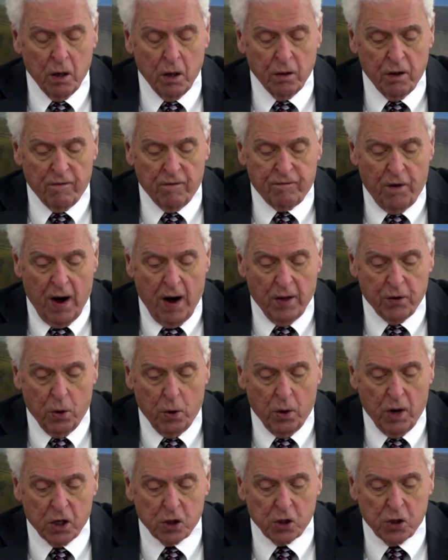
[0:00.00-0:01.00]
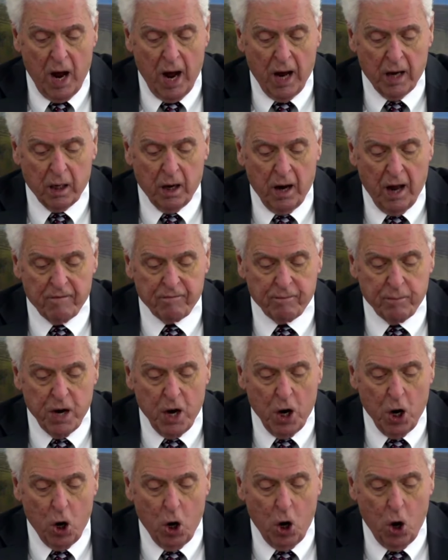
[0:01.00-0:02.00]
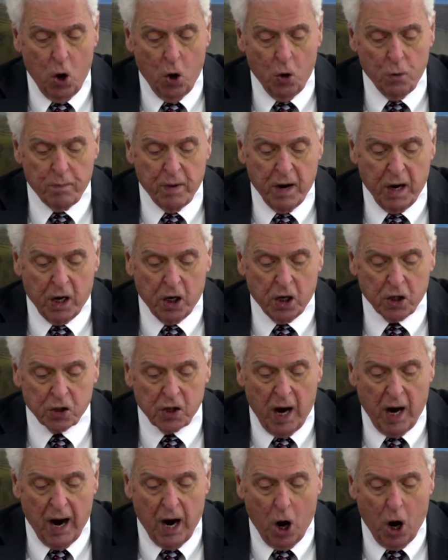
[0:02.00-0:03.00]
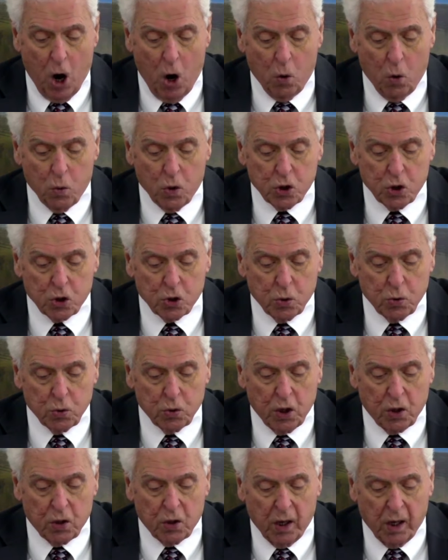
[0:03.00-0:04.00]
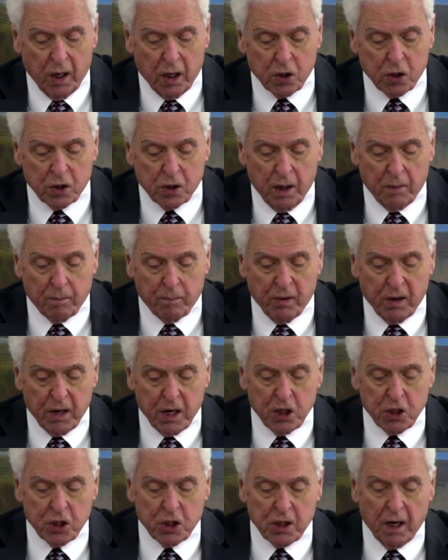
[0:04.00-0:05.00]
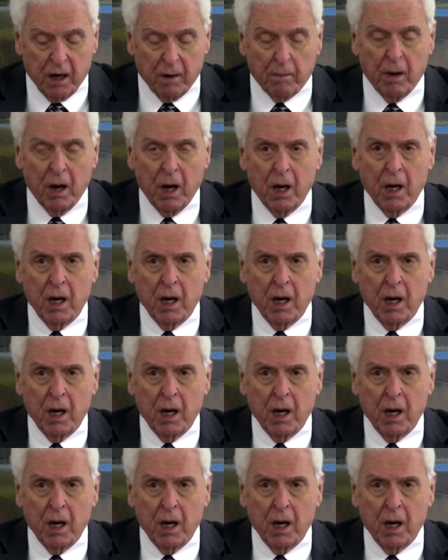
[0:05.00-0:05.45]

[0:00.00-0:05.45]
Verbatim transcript: The Father has not left me alone, because I always do the things that please him.